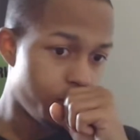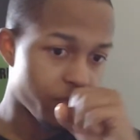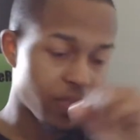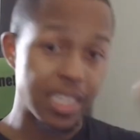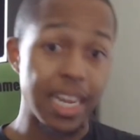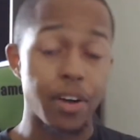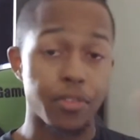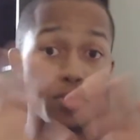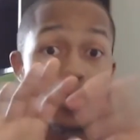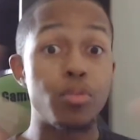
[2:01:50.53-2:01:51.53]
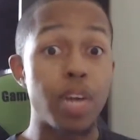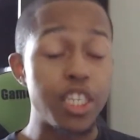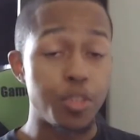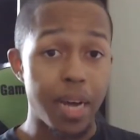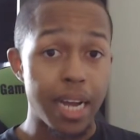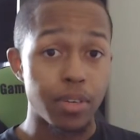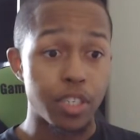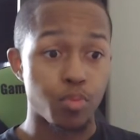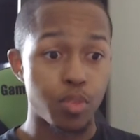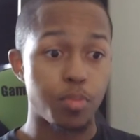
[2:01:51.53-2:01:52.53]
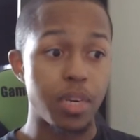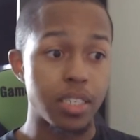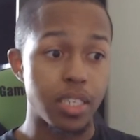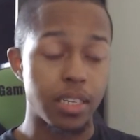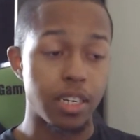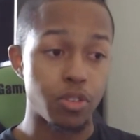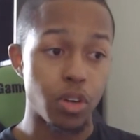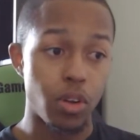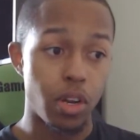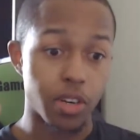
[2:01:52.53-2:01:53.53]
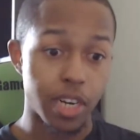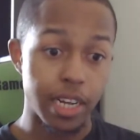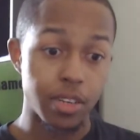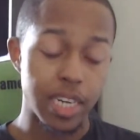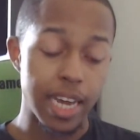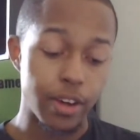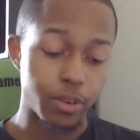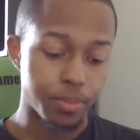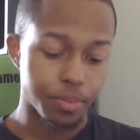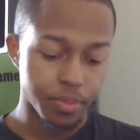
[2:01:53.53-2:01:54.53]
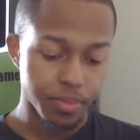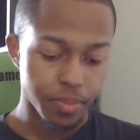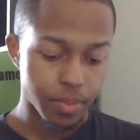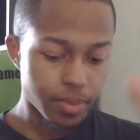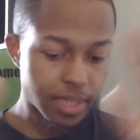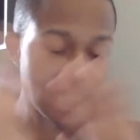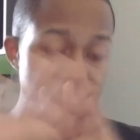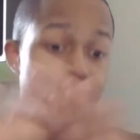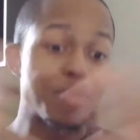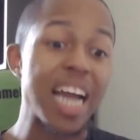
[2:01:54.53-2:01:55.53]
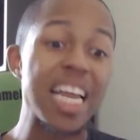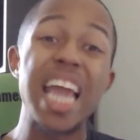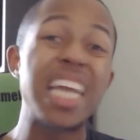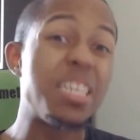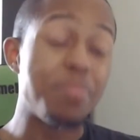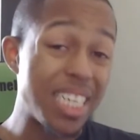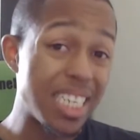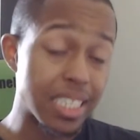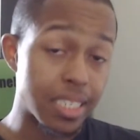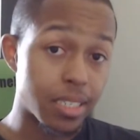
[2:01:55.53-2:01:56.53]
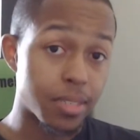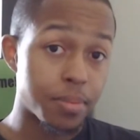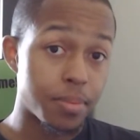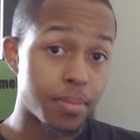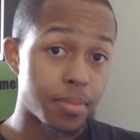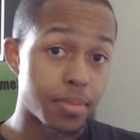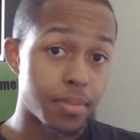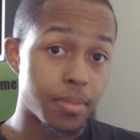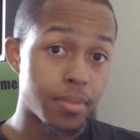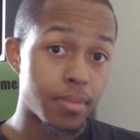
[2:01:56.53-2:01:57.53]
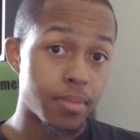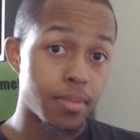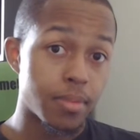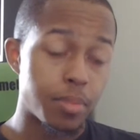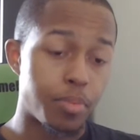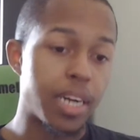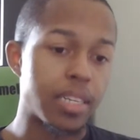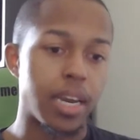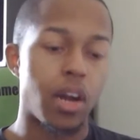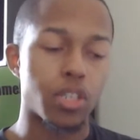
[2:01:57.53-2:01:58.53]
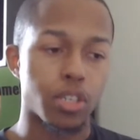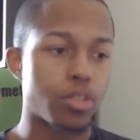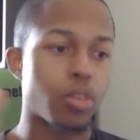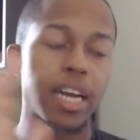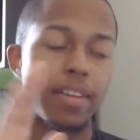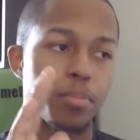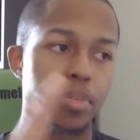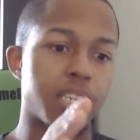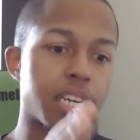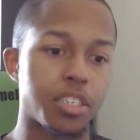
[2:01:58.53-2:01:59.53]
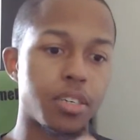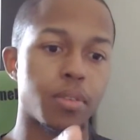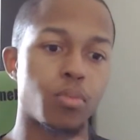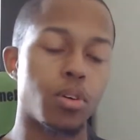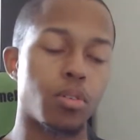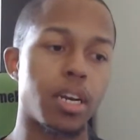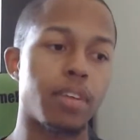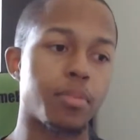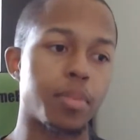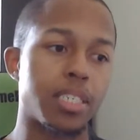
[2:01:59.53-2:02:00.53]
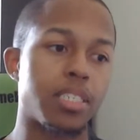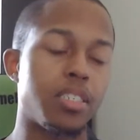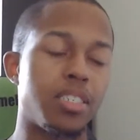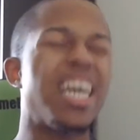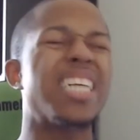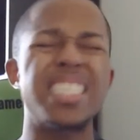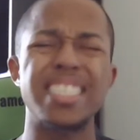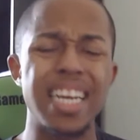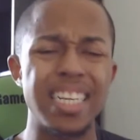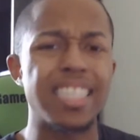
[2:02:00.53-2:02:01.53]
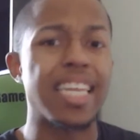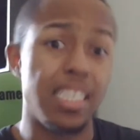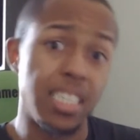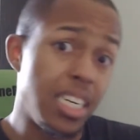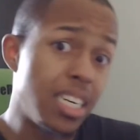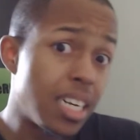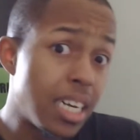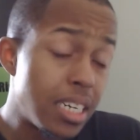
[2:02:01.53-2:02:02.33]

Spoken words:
now free-range pirates, which means that they're no longer held down by any means. But they also don't have the protection of the world government. Not to say that they needed it,